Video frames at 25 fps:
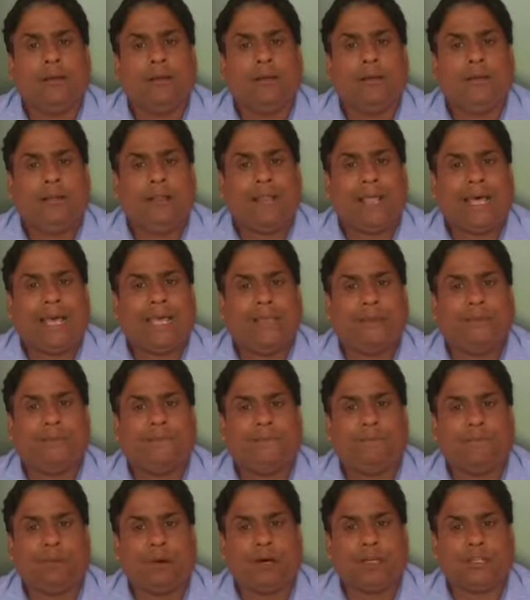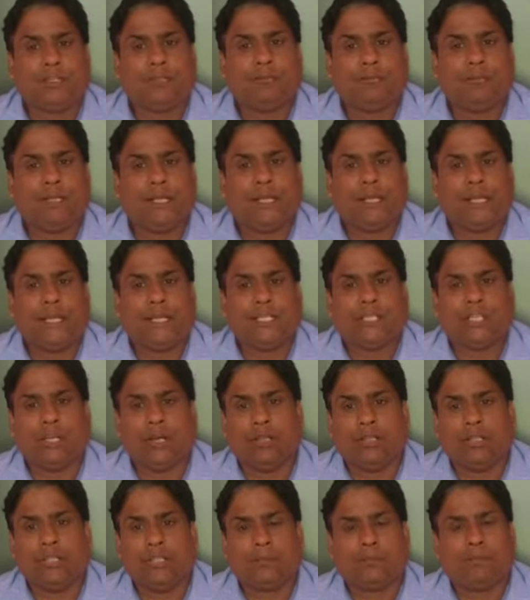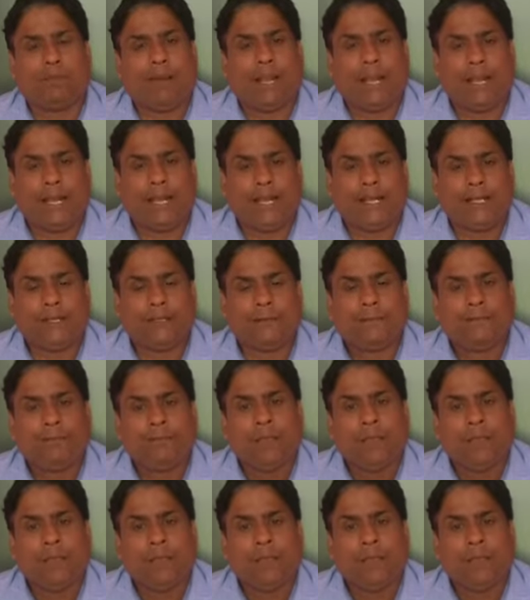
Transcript: life possibilities on this planet.